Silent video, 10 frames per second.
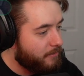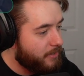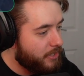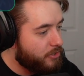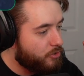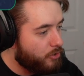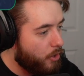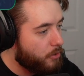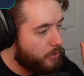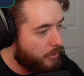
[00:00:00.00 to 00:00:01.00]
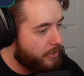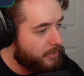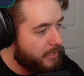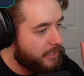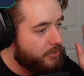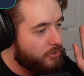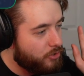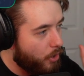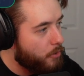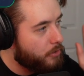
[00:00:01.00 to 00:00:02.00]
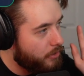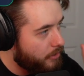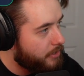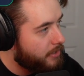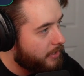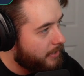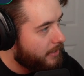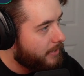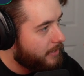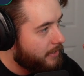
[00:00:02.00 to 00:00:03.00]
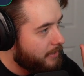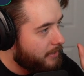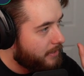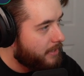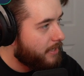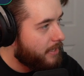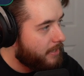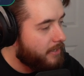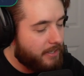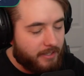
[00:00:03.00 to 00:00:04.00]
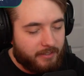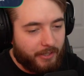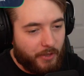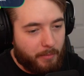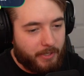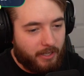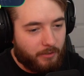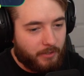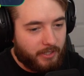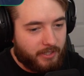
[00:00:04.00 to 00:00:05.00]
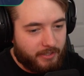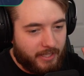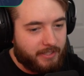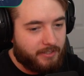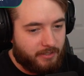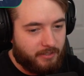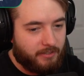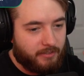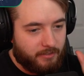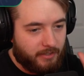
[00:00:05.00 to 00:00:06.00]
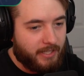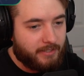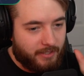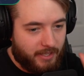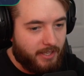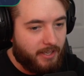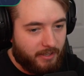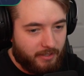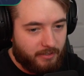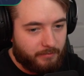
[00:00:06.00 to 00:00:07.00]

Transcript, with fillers: I did leak a little good. bit. It's yeah, so I did. Good. I, I, I pissed myself. Thank you, Epic Alaric. That's it. That's it.